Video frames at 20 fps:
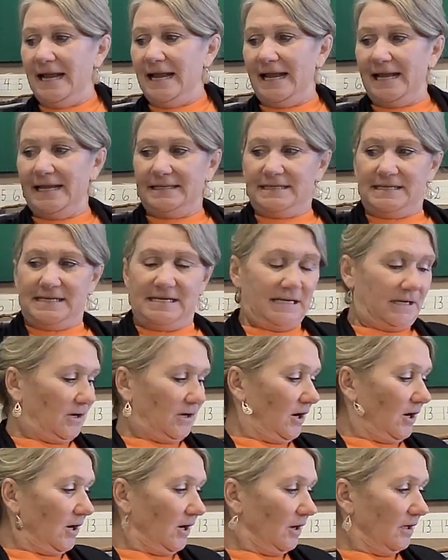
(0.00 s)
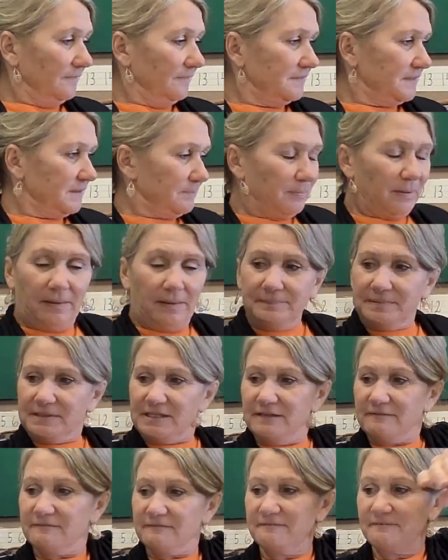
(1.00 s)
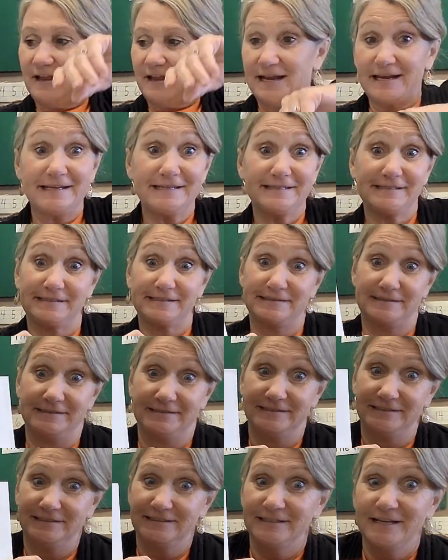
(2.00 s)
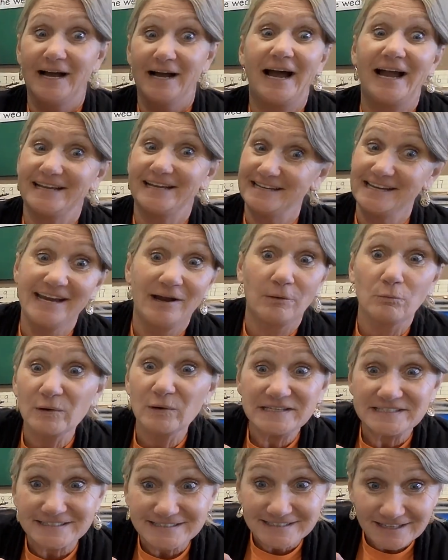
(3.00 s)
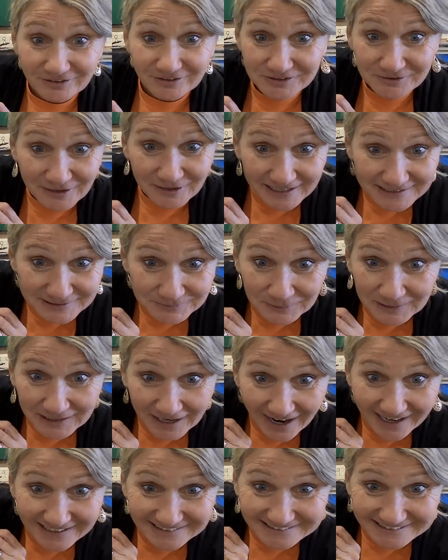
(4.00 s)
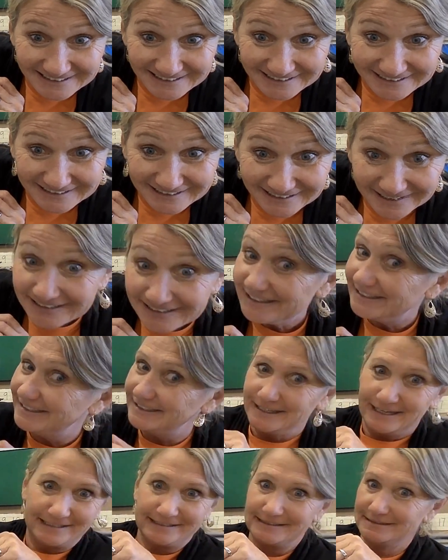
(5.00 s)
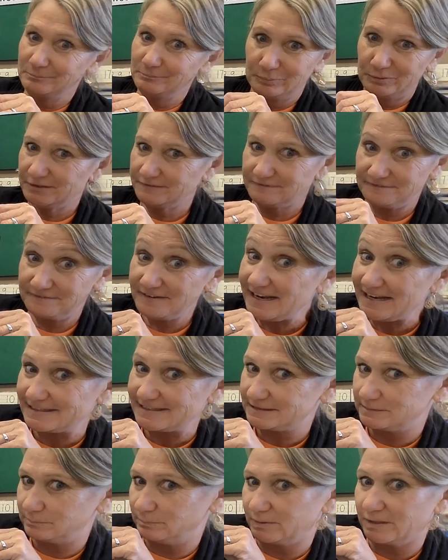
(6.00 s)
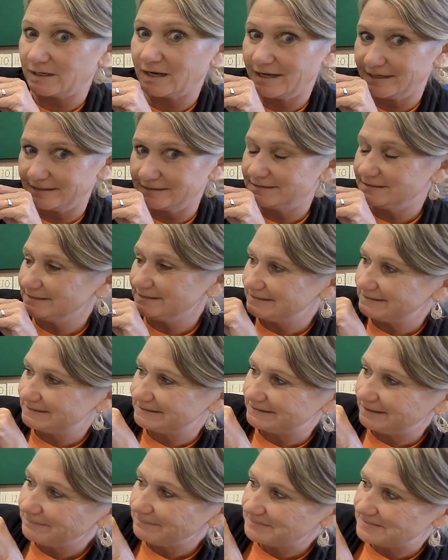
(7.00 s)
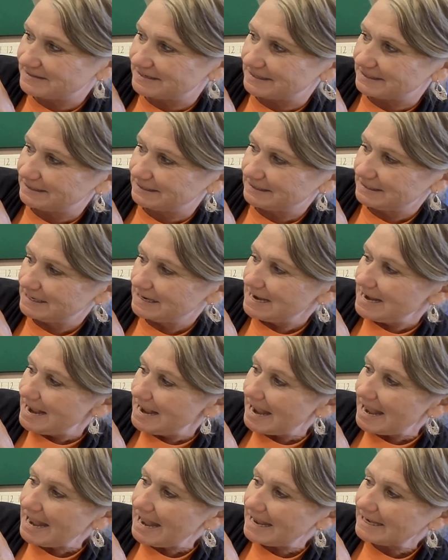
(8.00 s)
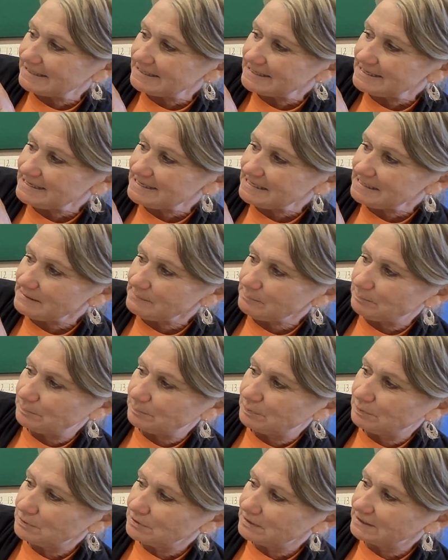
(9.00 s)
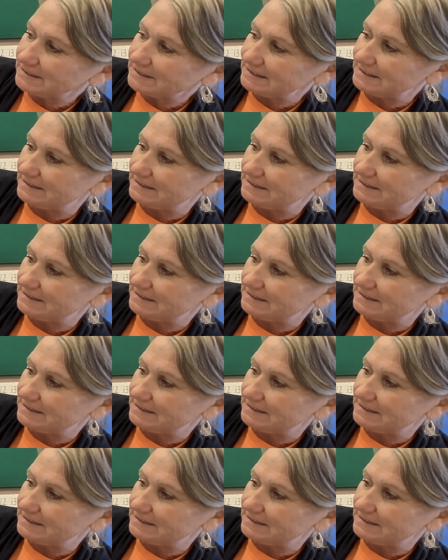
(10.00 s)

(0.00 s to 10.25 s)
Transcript: And he carved a pumpkin face. I can't wait to tell you guys what I did. I didn't put a face, but I did something. And he put it